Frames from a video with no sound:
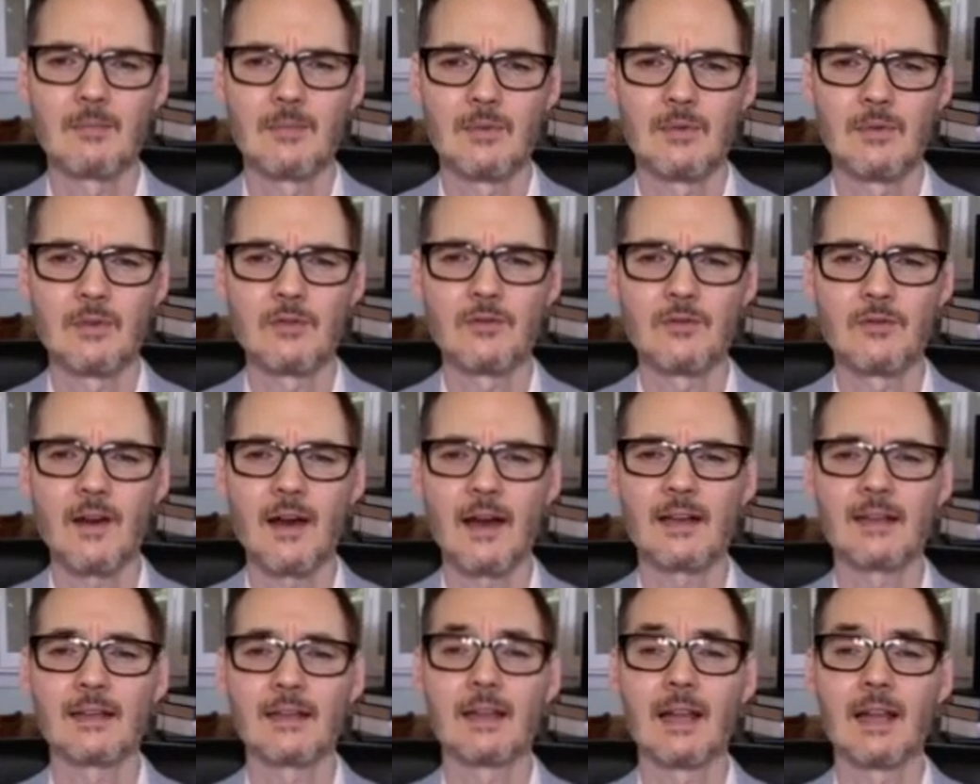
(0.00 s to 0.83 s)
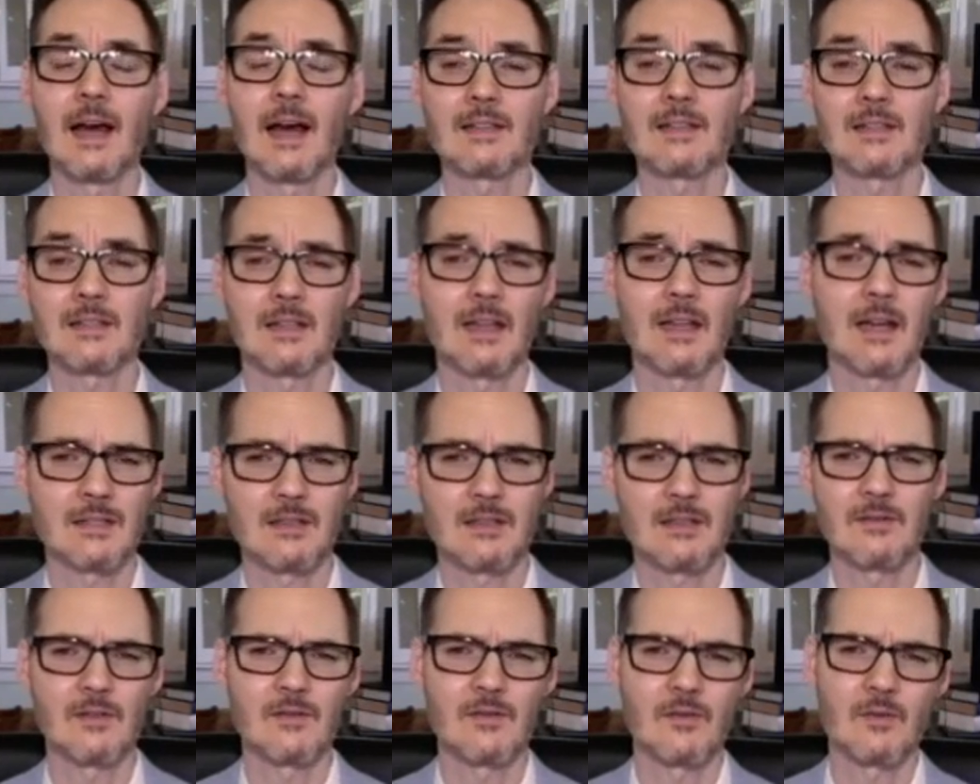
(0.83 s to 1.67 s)
you'll find lots and lots
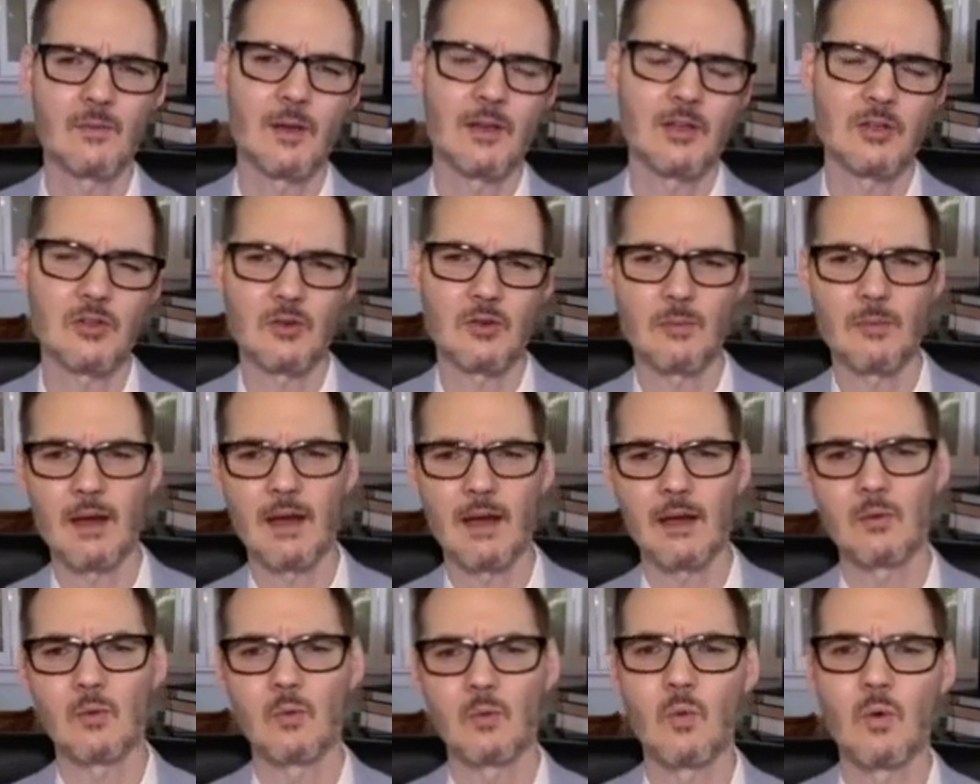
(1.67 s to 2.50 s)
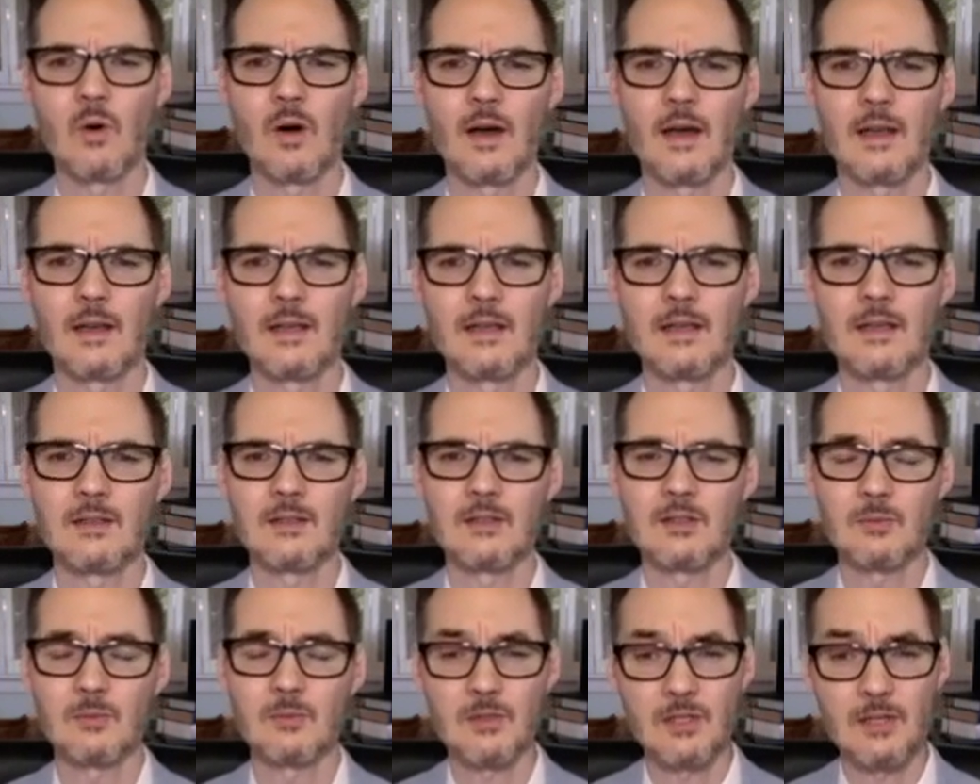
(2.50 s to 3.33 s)
of information about what
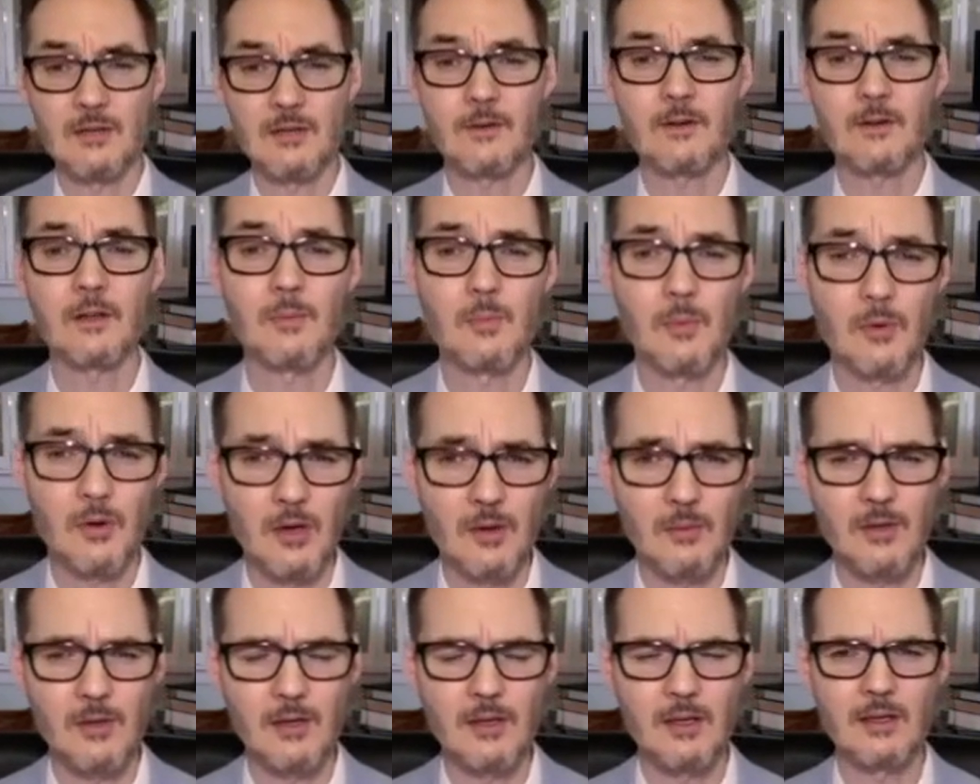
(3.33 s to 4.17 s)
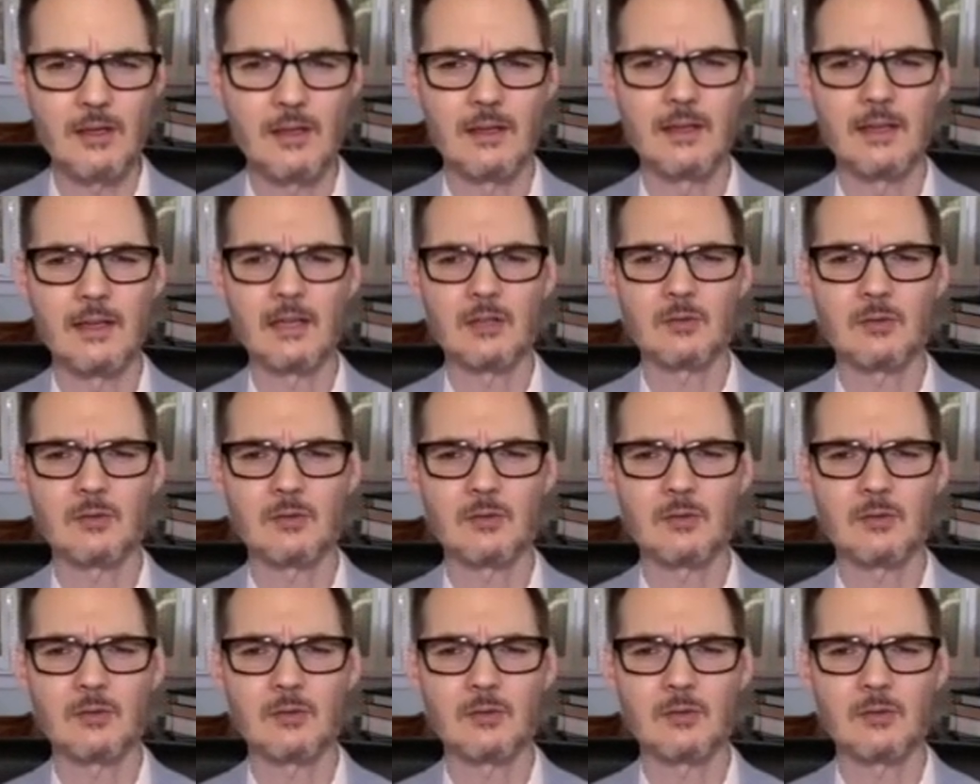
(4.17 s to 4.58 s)
is specifically prohibited and the